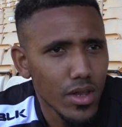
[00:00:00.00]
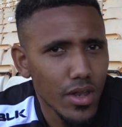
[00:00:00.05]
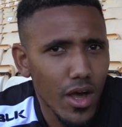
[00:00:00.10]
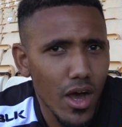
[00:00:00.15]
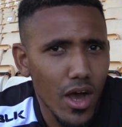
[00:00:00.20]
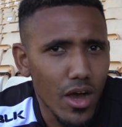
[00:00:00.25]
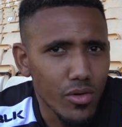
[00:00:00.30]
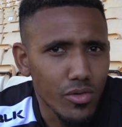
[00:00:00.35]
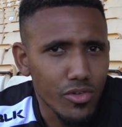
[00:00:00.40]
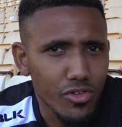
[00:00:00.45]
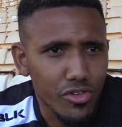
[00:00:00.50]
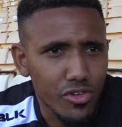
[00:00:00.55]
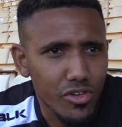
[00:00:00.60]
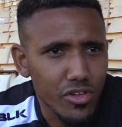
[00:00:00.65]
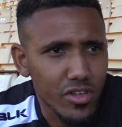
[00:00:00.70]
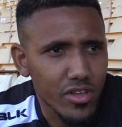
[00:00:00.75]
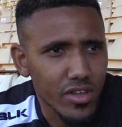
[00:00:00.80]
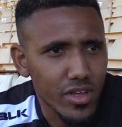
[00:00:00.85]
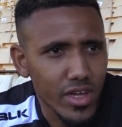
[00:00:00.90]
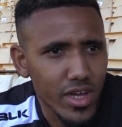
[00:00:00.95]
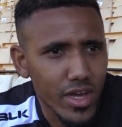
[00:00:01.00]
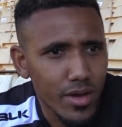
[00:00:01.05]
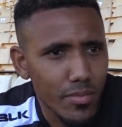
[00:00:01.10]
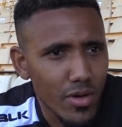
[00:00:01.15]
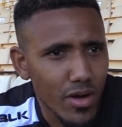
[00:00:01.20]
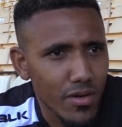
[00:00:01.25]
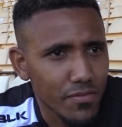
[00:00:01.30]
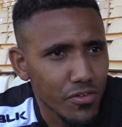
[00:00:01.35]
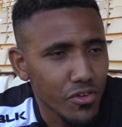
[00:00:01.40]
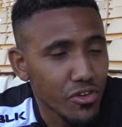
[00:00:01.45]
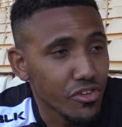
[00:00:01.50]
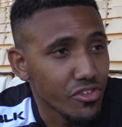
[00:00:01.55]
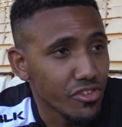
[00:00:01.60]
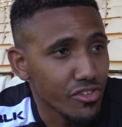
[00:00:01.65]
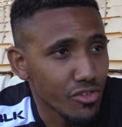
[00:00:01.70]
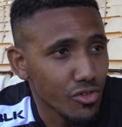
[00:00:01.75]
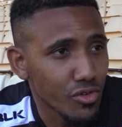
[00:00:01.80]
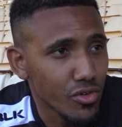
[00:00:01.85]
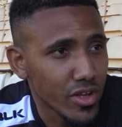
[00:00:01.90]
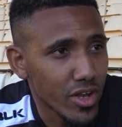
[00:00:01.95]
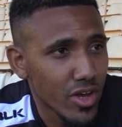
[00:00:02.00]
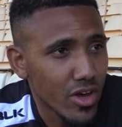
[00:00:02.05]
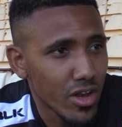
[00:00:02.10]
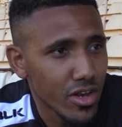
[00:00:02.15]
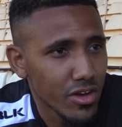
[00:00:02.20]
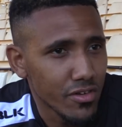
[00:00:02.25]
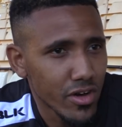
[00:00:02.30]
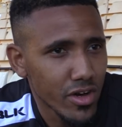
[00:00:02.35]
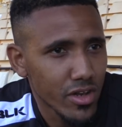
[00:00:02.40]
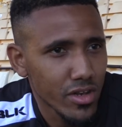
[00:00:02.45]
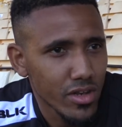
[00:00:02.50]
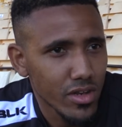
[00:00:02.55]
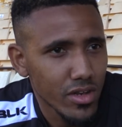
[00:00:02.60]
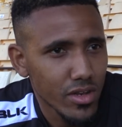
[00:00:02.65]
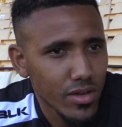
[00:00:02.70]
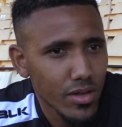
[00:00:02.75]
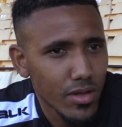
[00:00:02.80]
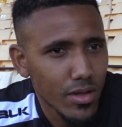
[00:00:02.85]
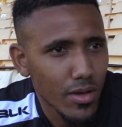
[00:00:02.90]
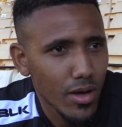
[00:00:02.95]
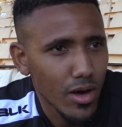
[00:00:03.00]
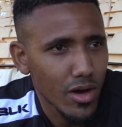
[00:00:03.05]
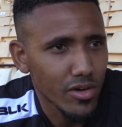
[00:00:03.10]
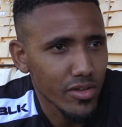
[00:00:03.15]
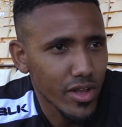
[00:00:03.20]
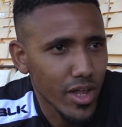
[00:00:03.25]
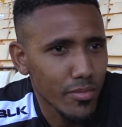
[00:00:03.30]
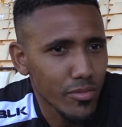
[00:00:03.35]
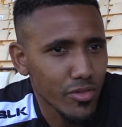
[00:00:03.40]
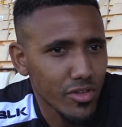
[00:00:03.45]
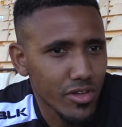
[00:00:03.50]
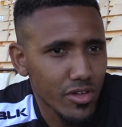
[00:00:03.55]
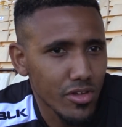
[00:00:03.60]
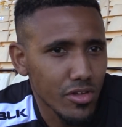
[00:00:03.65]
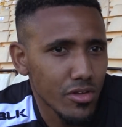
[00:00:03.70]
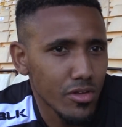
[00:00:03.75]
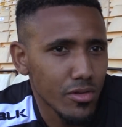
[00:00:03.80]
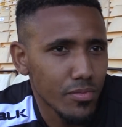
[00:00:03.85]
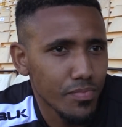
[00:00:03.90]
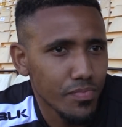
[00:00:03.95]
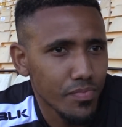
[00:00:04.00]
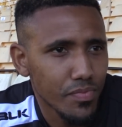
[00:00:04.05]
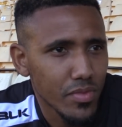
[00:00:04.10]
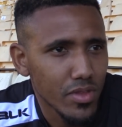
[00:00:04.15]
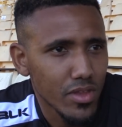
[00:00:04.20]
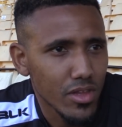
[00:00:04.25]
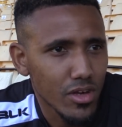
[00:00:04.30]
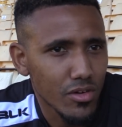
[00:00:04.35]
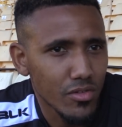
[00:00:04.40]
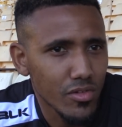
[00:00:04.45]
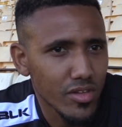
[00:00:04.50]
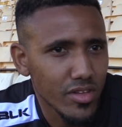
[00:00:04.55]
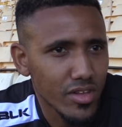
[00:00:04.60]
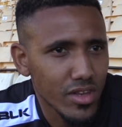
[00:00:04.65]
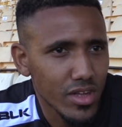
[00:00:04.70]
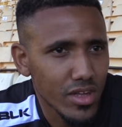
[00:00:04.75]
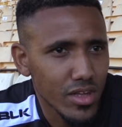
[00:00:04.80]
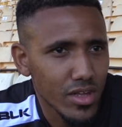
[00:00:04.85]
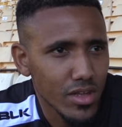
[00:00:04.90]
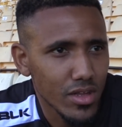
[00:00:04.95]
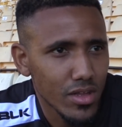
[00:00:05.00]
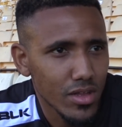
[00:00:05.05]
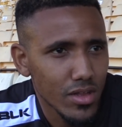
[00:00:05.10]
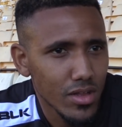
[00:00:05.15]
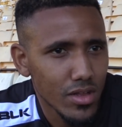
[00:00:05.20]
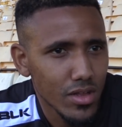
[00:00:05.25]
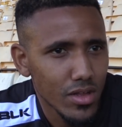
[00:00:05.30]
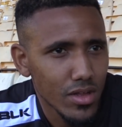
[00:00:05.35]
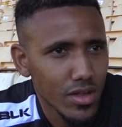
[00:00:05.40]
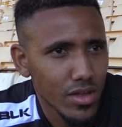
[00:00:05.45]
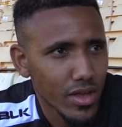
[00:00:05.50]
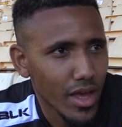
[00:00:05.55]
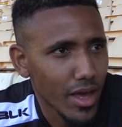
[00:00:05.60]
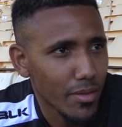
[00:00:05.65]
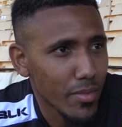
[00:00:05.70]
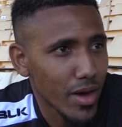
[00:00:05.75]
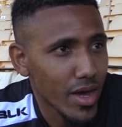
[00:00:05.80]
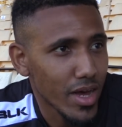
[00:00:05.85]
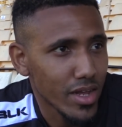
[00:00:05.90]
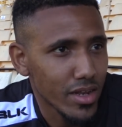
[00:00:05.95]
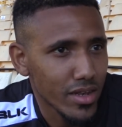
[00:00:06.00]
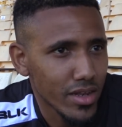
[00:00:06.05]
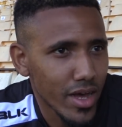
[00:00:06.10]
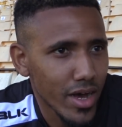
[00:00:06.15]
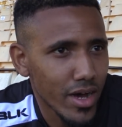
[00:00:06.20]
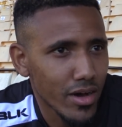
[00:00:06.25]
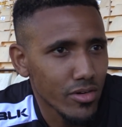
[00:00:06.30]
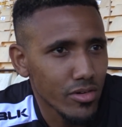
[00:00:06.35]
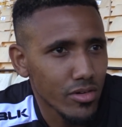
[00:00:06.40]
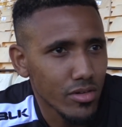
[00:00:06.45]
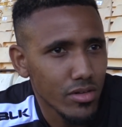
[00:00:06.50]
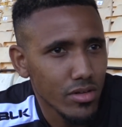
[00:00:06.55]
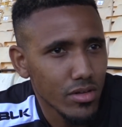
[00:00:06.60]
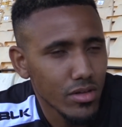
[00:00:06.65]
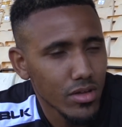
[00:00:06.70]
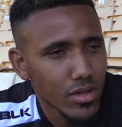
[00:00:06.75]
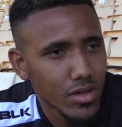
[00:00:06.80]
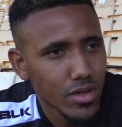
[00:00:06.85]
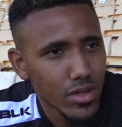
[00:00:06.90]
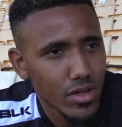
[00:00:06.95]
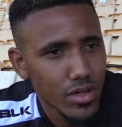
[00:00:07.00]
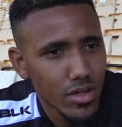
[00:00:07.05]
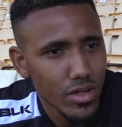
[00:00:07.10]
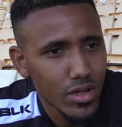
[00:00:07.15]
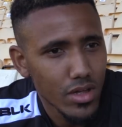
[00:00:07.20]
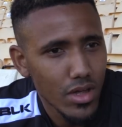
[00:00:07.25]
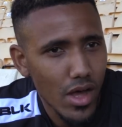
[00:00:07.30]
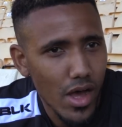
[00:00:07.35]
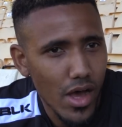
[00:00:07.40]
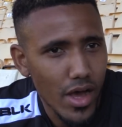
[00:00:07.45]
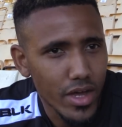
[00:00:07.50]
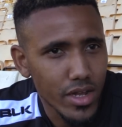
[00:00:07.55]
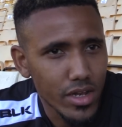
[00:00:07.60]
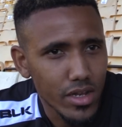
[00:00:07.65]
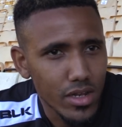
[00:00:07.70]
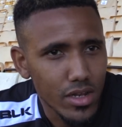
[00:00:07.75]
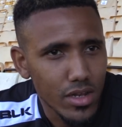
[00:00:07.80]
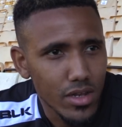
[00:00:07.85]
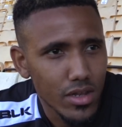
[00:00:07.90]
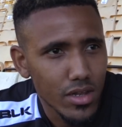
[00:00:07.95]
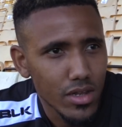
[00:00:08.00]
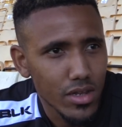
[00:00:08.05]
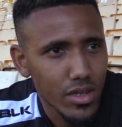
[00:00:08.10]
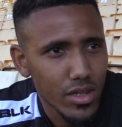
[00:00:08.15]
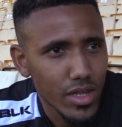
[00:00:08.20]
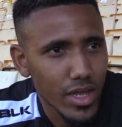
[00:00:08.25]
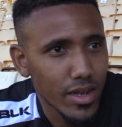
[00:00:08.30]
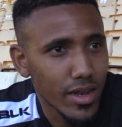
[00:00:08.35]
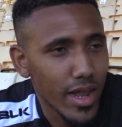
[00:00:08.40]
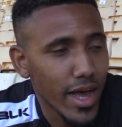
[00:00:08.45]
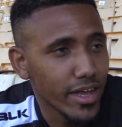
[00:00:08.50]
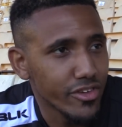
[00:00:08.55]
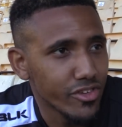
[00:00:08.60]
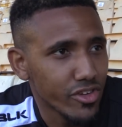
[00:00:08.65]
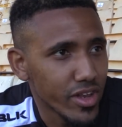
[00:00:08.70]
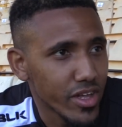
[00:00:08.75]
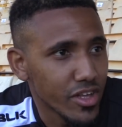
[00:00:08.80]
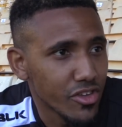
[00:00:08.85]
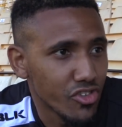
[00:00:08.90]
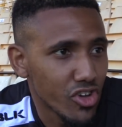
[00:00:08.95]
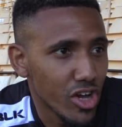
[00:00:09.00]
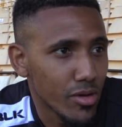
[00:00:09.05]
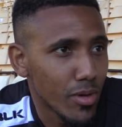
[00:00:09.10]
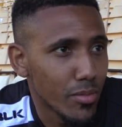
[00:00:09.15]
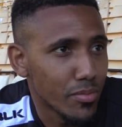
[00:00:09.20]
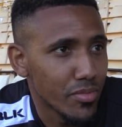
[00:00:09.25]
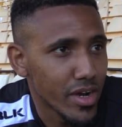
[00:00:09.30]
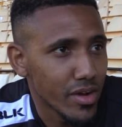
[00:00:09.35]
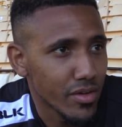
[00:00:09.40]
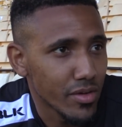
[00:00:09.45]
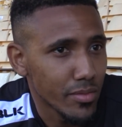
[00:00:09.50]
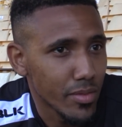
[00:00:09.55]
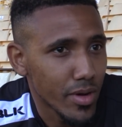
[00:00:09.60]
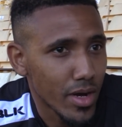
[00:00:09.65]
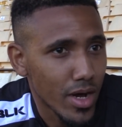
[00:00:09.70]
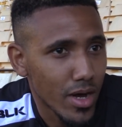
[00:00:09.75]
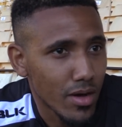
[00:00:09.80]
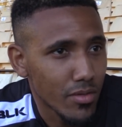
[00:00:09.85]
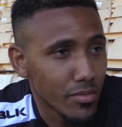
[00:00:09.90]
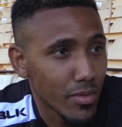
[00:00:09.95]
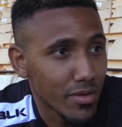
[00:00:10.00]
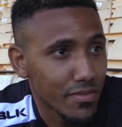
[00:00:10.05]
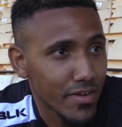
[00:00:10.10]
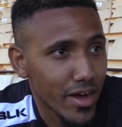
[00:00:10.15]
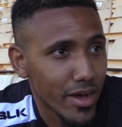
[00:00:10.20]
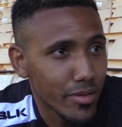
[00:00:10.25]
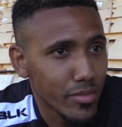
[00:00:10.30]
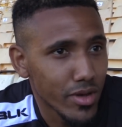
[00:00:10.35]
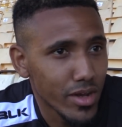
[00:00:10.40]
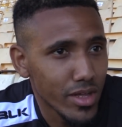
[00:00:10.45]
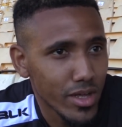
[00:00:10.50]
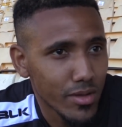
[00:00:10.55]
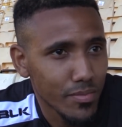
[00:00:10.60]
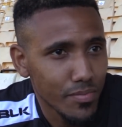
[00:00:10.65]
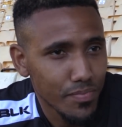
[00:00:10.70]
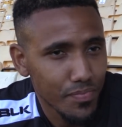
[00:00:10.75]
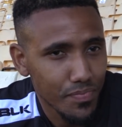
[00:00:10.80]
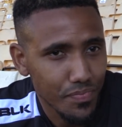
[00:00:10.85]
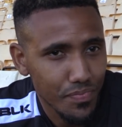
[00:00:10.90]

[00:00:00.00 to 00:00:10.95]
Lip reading: No, it was good to get my future sorted earlier on. I was able to obviously get my head down and then actually enjoy my break with my family.